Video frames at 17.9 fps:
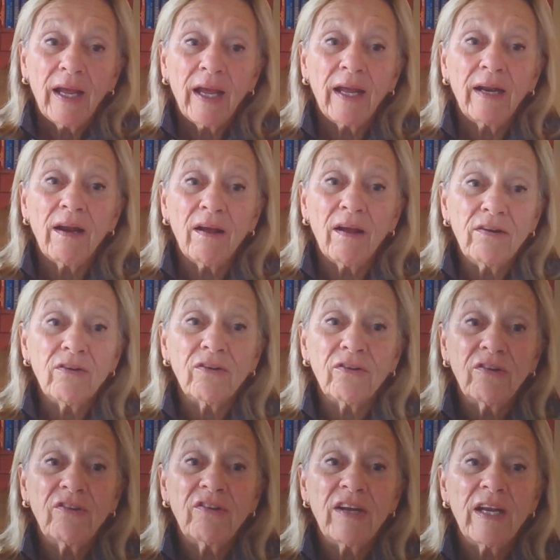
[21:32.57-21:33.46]
and
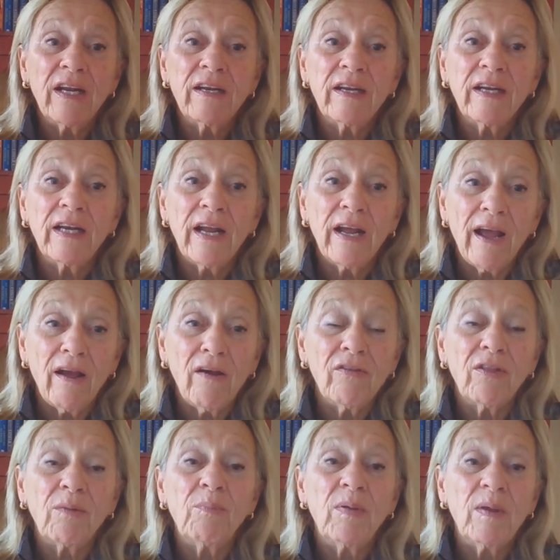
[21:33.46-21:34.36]
understanding
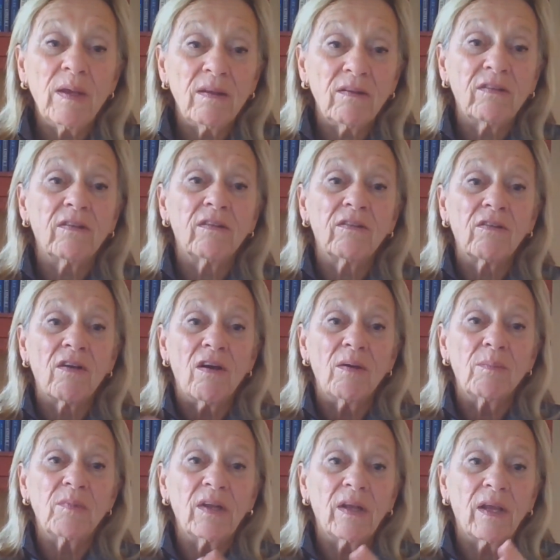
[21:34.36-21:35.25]
how the pieces
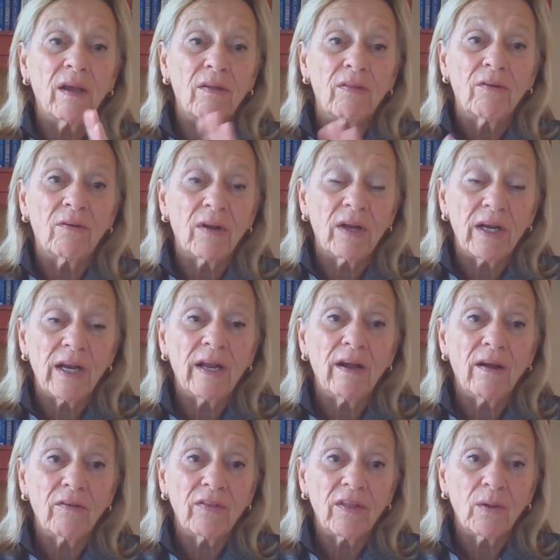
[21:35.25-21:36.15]
come together and
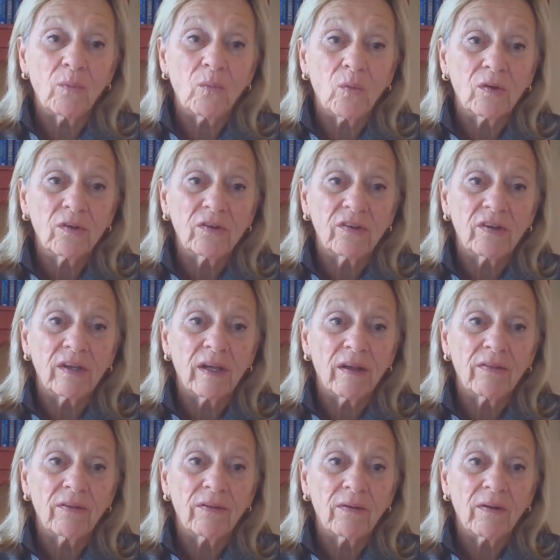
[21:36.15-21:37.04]
how they work
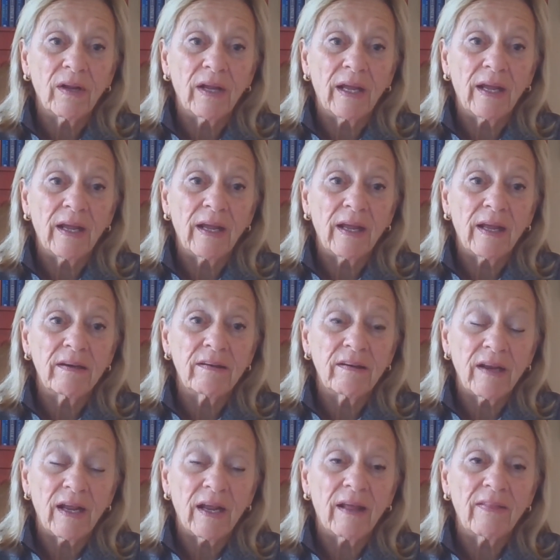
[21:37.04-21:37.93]
together.
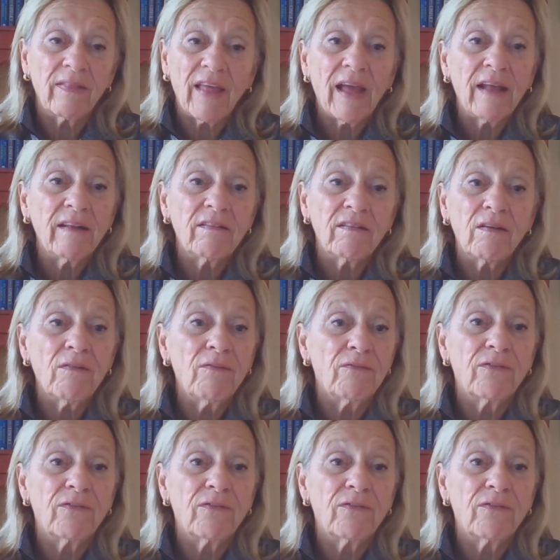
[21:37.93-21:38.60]
And that's